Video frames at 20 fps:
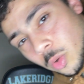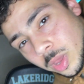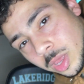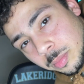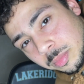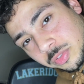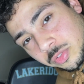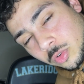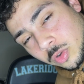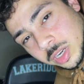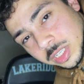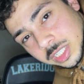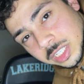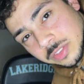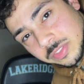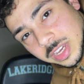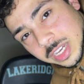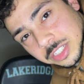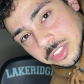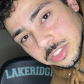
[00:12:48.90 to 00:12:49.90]
and before I leave,
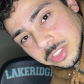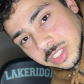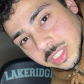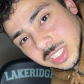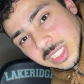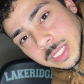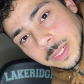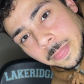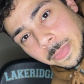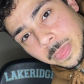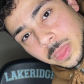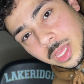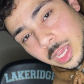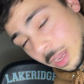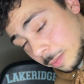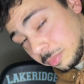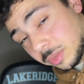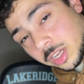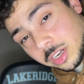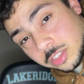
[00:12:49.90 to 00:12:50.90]
actually, I'm
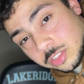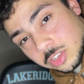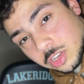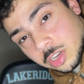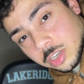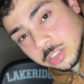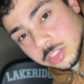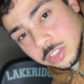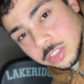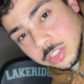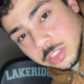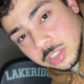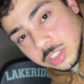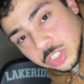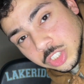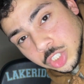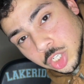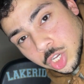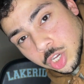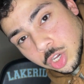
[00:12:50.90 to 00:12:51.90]
not a doctor,
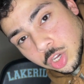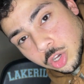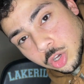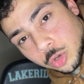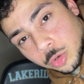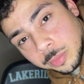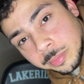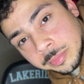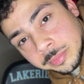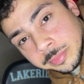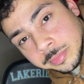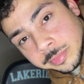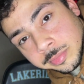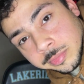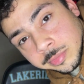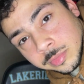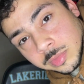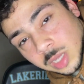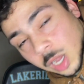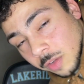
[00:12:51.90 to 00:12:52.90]
so
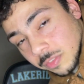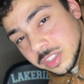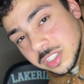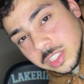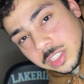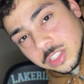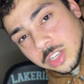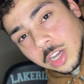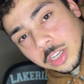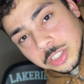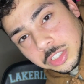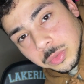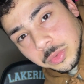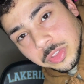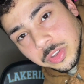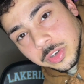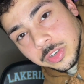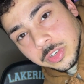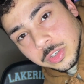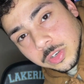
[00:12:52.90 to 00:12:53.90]
obviously talk to you with
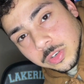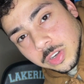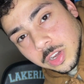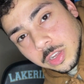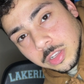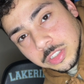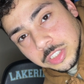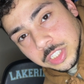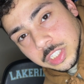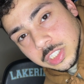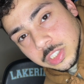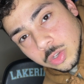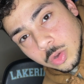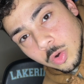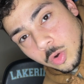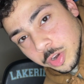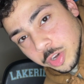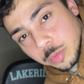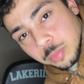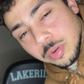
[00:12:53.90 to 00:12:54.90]
your endocrinologist
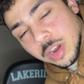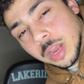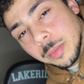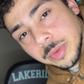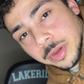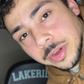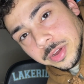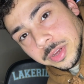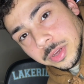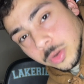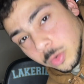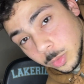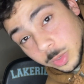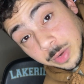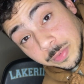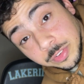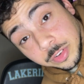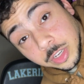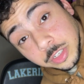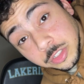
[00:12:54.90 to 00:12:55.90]
or your primary or whatever
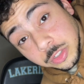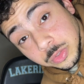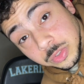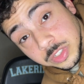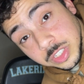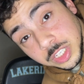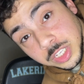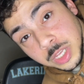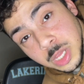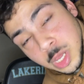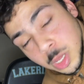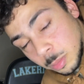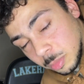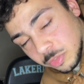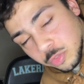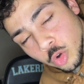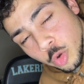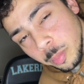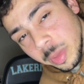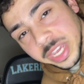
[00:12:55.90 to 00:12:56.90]
doctor you see
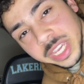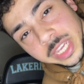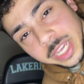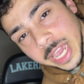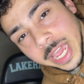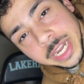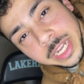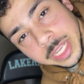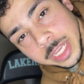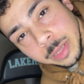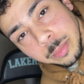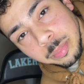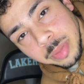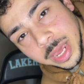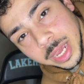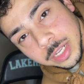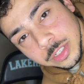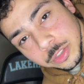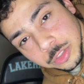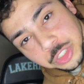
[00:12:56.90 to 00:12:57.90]
before making any
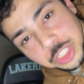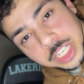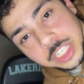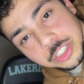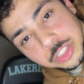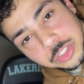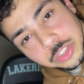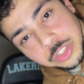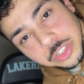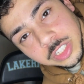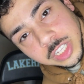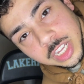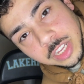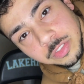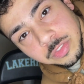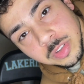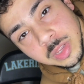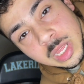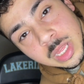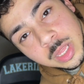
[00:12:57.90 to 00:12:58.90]
impacts or changes to your life.
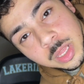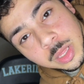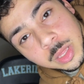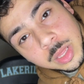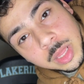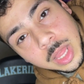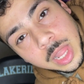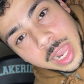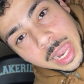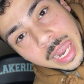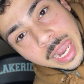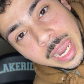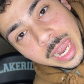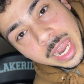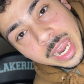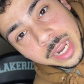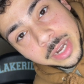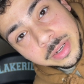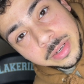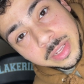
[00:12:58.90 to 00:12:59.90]

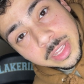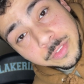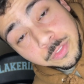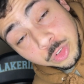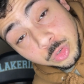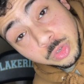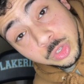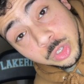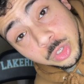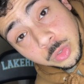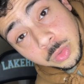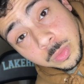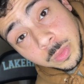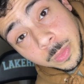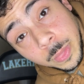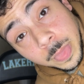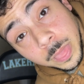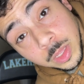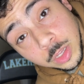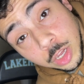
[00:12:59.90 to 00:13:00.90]
And if you do,
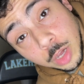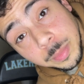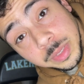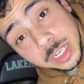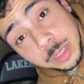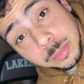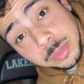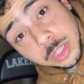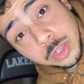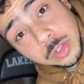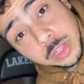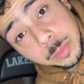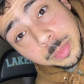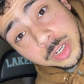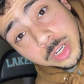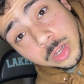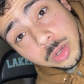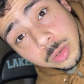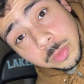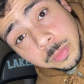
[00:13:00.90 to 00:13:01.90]
comment down below. Let me
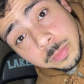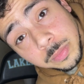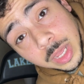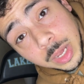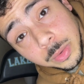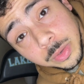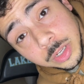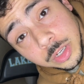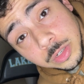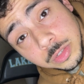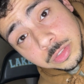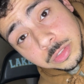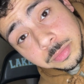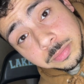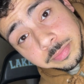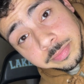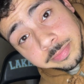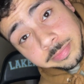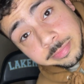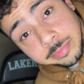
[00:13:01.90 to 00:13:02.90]
know how it goes.
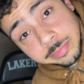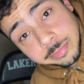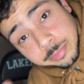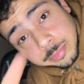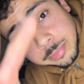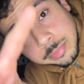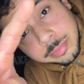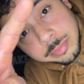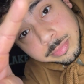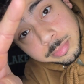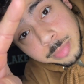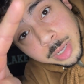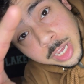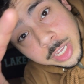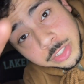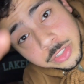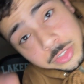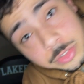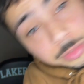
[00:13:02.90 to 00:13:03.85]
Peace.